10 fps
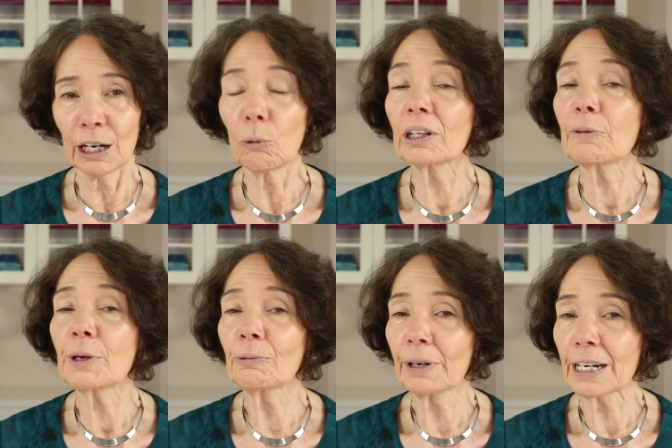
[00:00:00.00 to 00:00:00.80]
will have
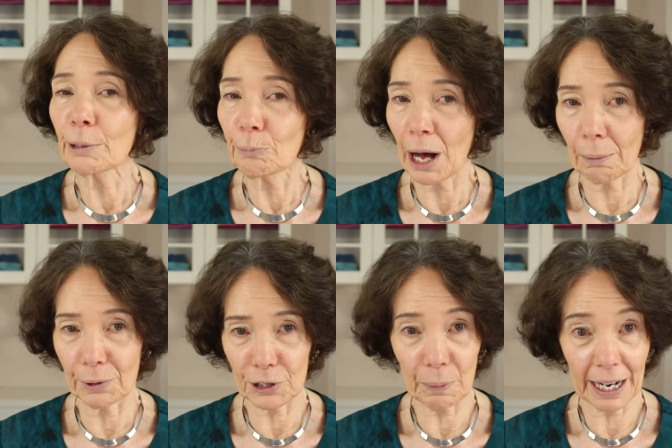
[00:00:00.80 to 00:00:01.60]
been written and
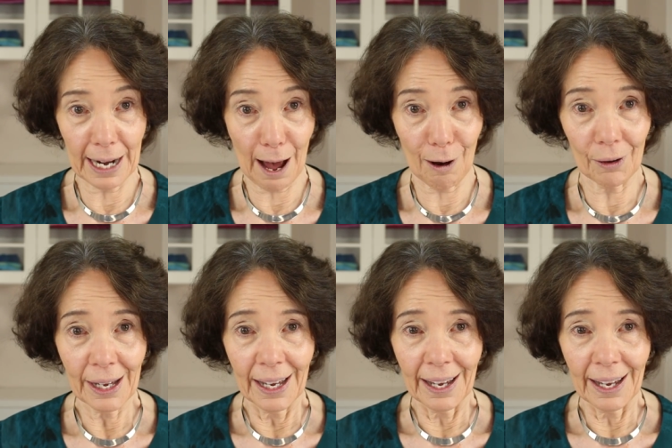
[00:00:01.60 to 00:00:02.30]
published by now.